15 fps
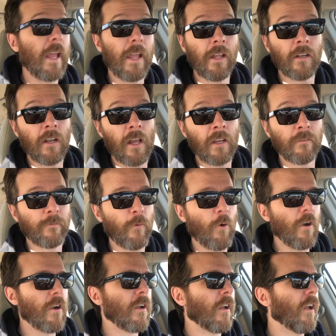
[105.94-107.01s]
inline
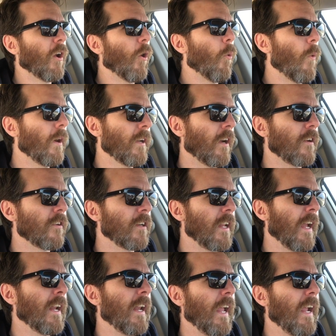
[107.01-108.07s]
4,
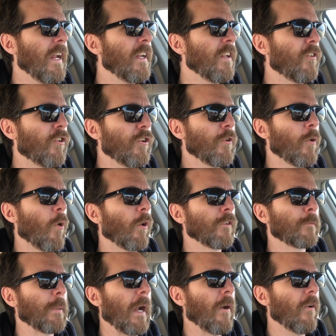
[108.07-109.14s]
182
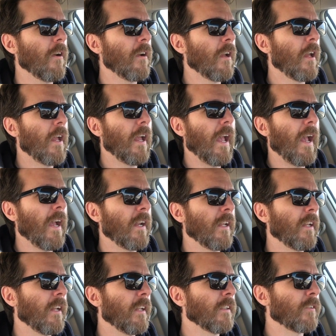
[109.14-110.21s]
horsepower, and
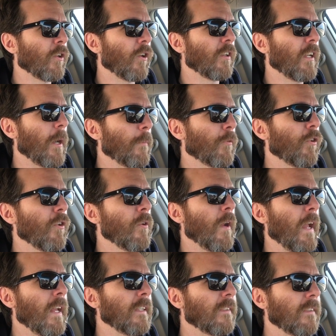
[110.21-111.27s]
it is hooked up to
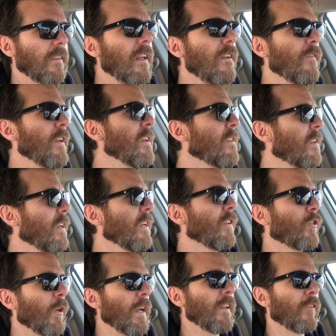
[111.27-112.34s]
a CVT
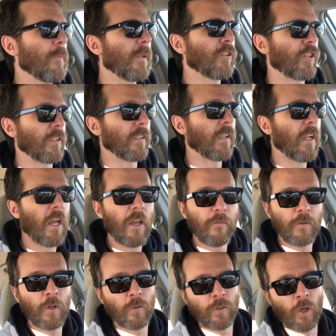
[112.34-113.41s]
transmission. If
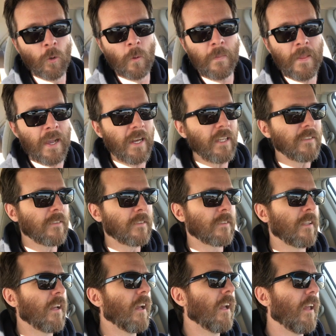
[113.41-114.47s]
you don't know what that is,
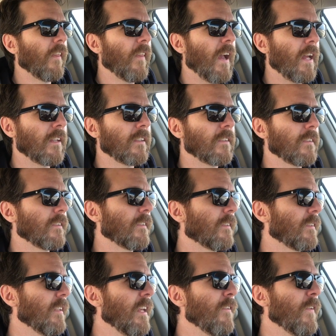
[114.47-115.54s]
that
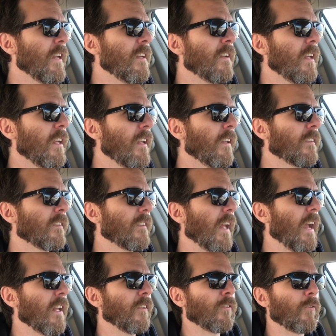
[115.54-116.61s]
CVT
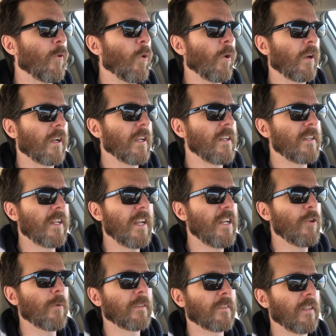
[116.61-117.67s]
stands for
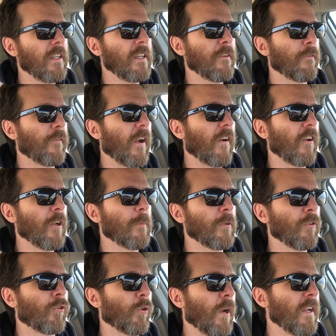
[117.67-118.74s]
continuously
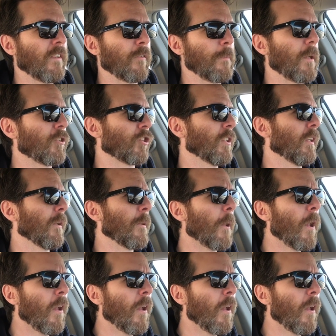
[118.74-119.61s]
variable transmission.